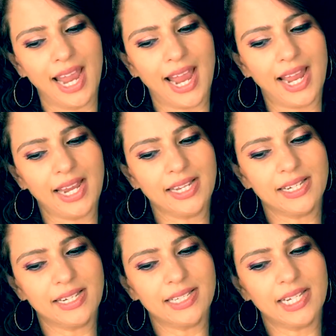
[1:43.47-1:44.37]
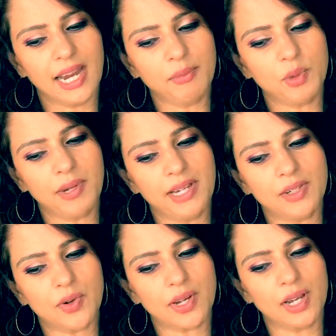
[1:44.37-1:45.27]
And she came to
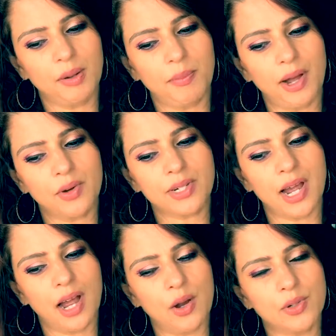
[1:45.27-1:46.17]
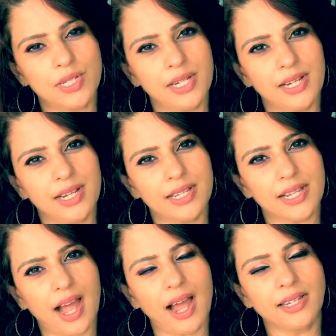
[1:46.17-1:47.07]
me talking about how she is
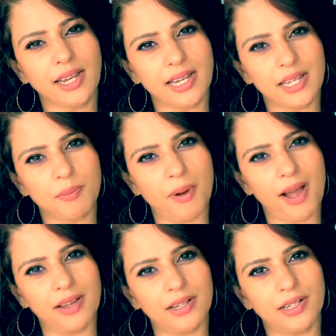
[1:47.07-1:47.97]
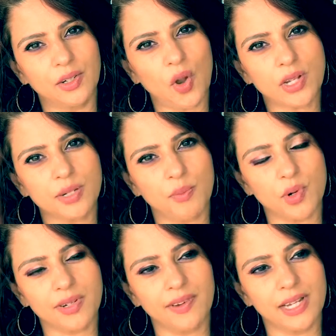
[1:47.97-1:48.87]
uninspired, not
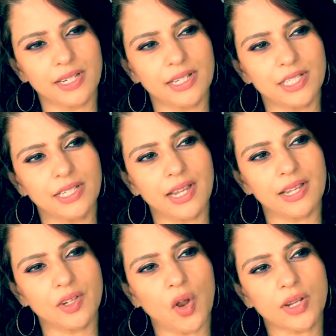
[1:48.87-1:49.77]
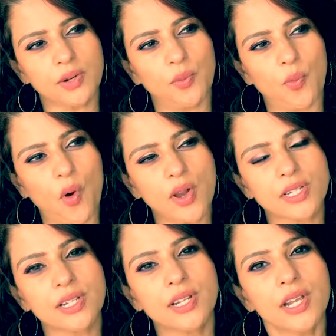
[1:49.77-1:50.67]
motivated. She does not
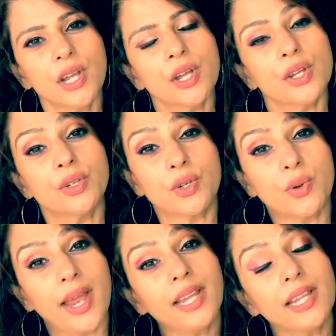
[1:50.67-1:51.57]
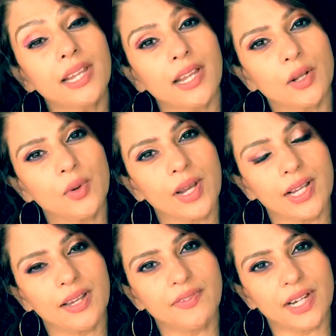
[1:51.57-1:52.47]
want to do anything,
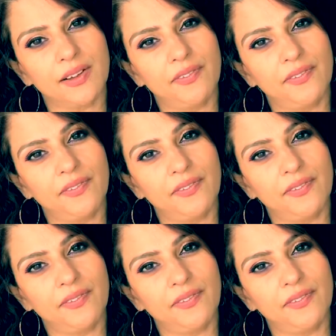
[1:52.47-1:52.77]
including lifting a